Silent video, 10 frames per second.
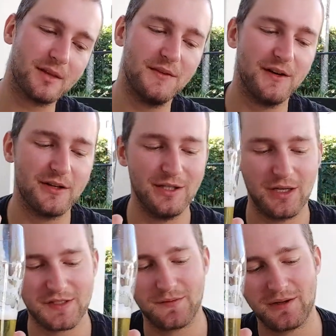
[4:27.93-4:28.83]
Very
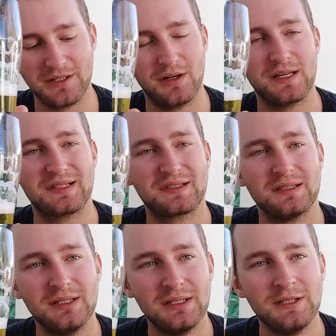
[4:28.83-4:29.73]
nice, very nice.
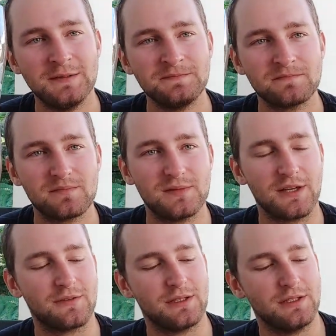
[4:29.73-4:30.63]

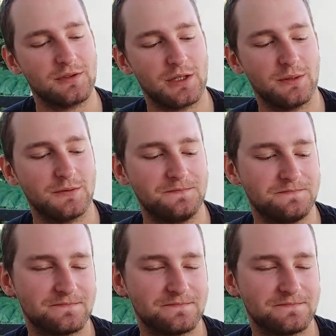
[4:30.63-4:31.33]
Definitely enjoyable.